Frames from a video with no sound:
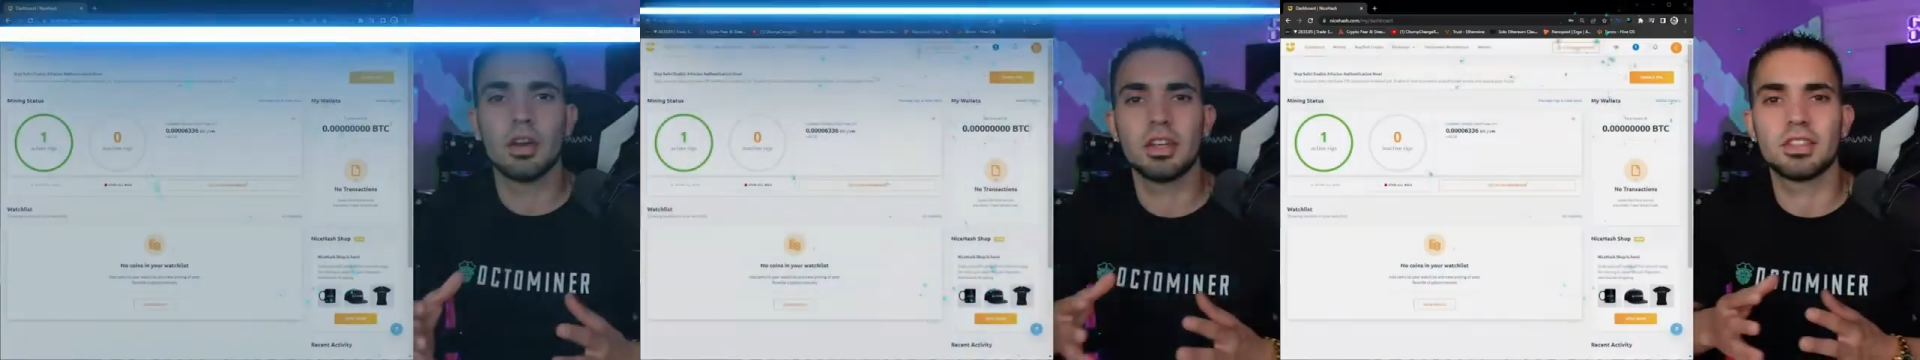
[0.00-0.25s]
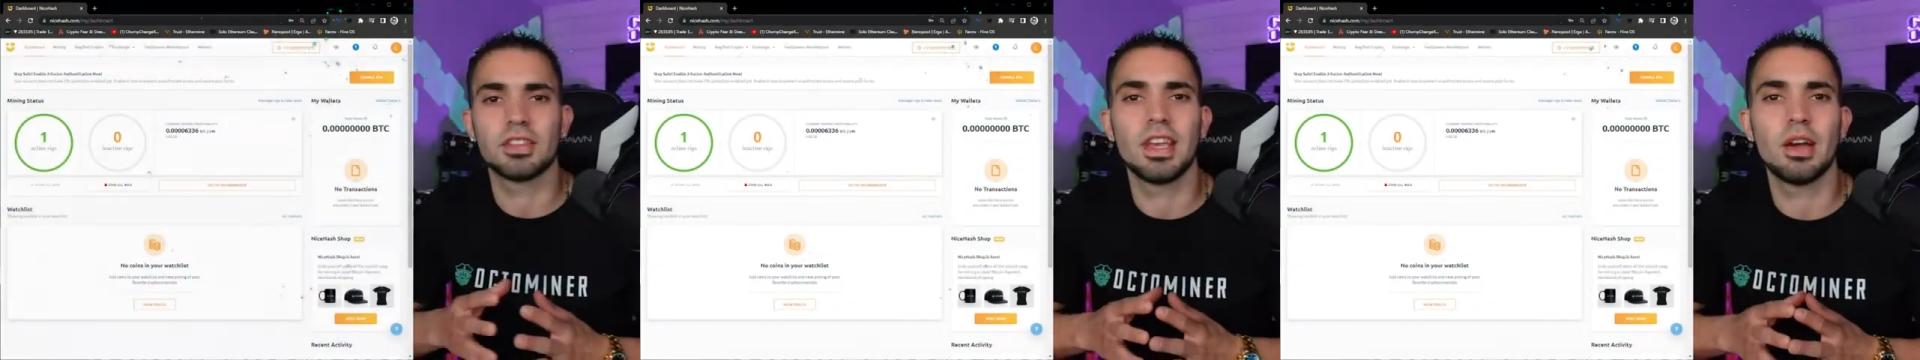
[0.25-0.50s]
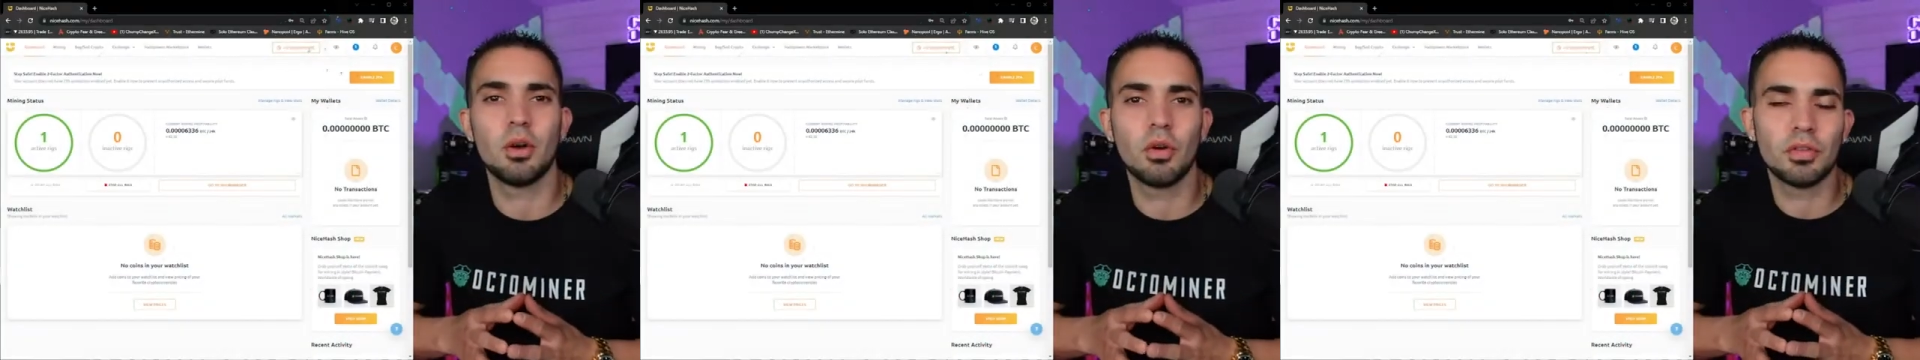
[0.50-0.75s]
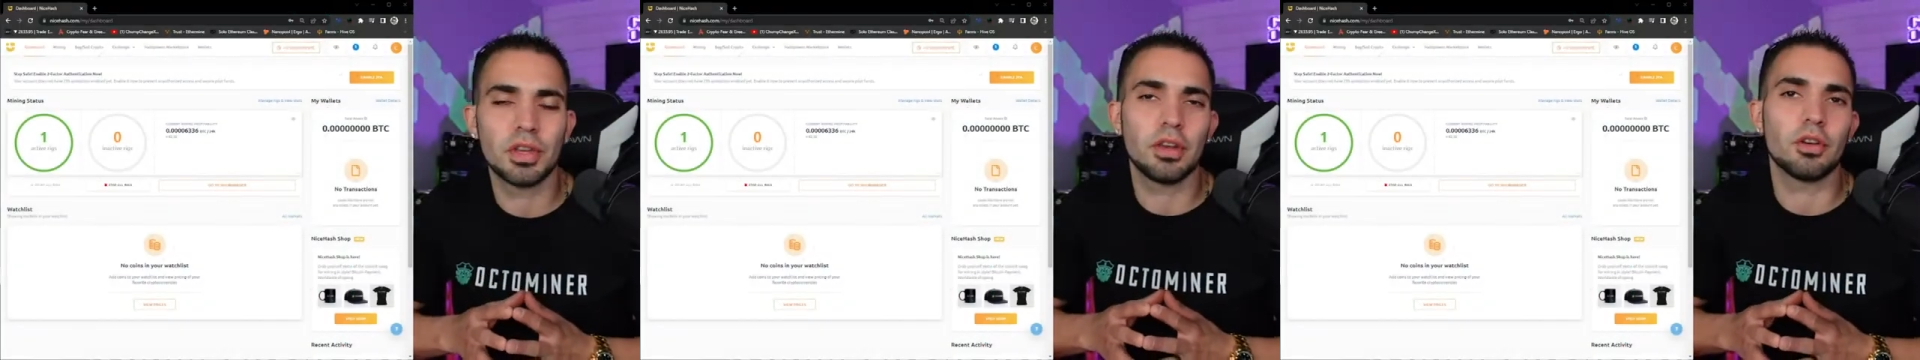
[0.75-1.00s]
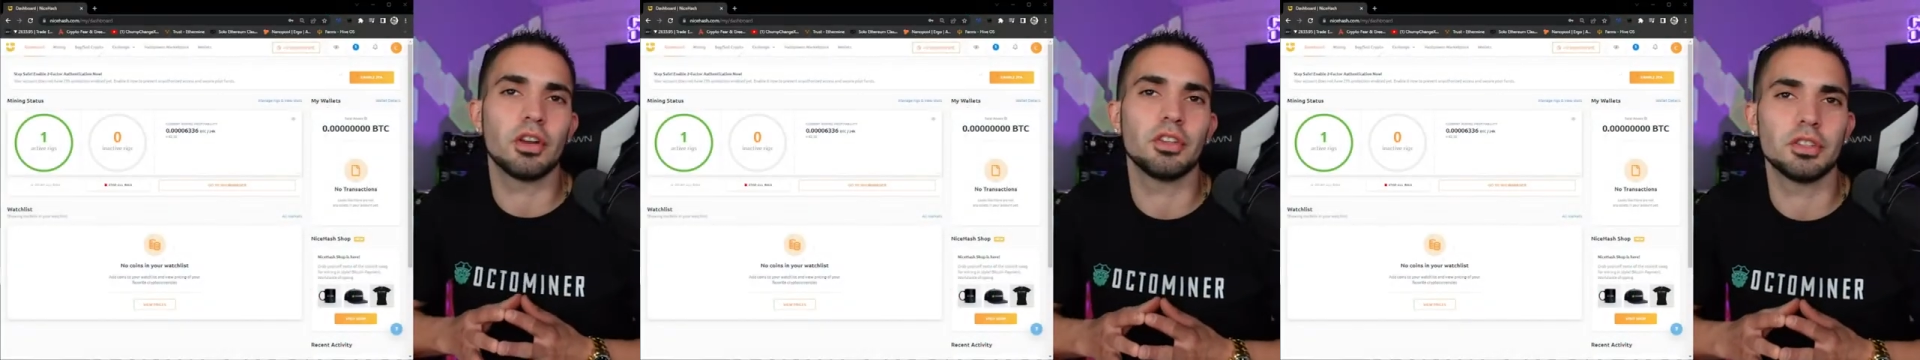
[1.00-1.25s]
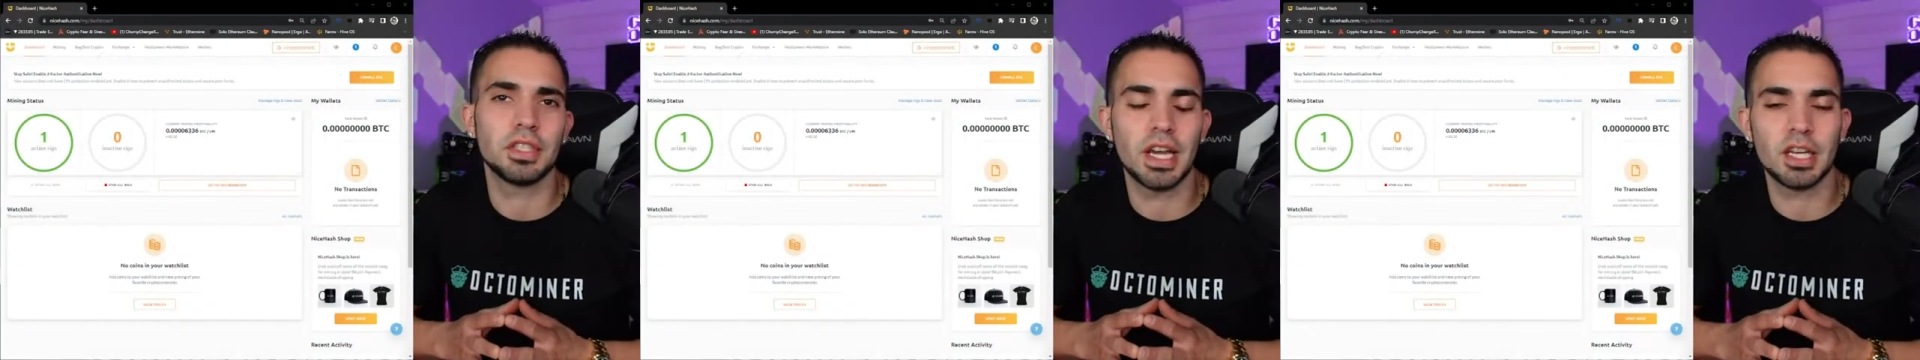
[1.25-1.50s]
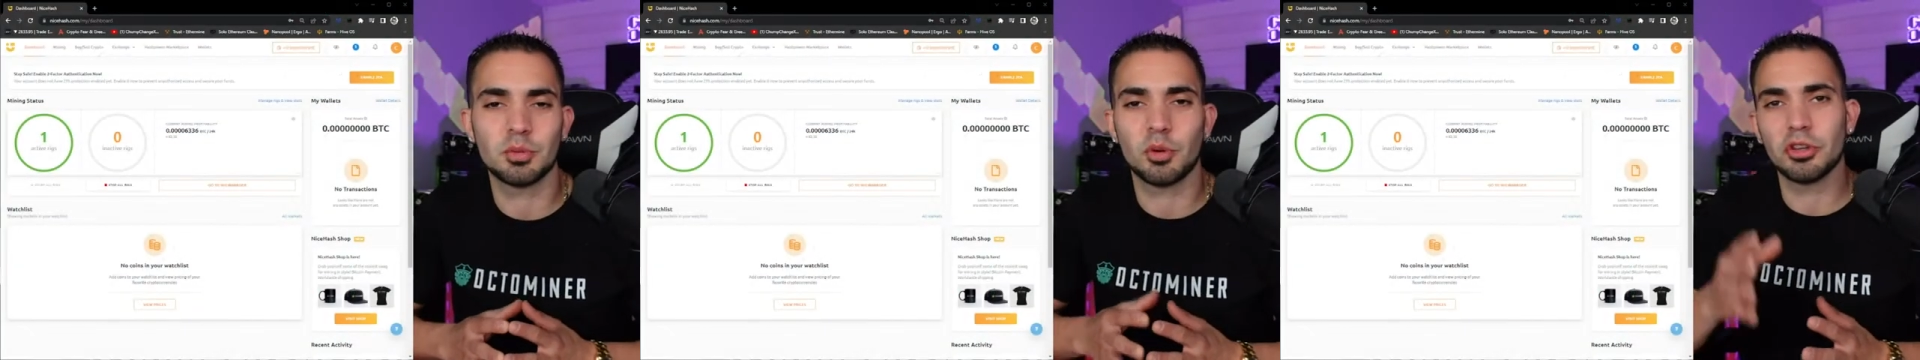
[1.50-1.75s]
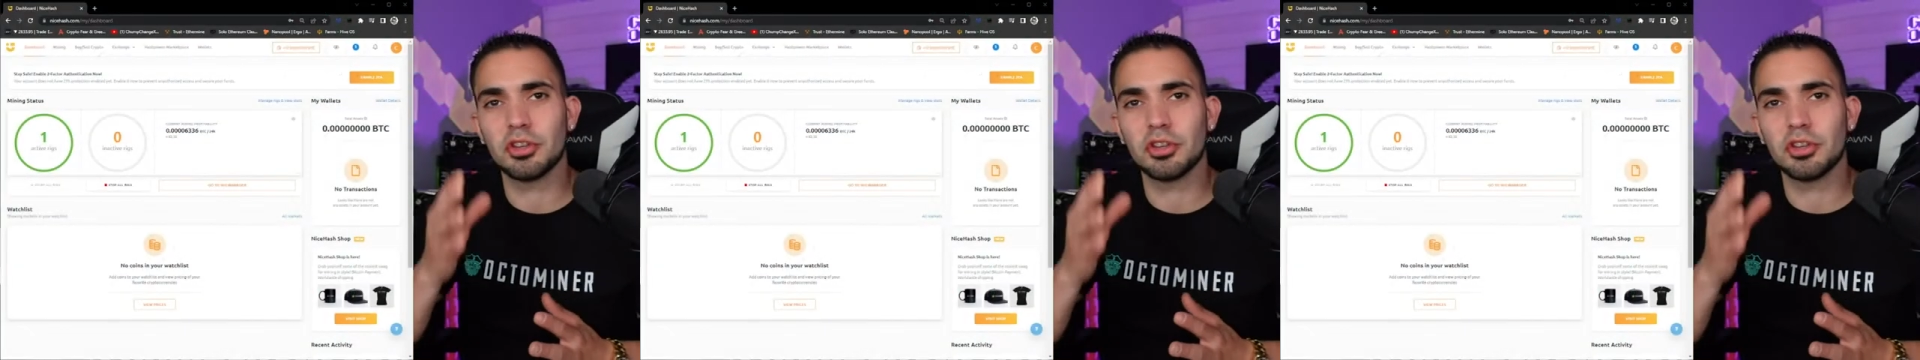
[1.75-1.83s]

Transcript: right, so now over here on your dashboard,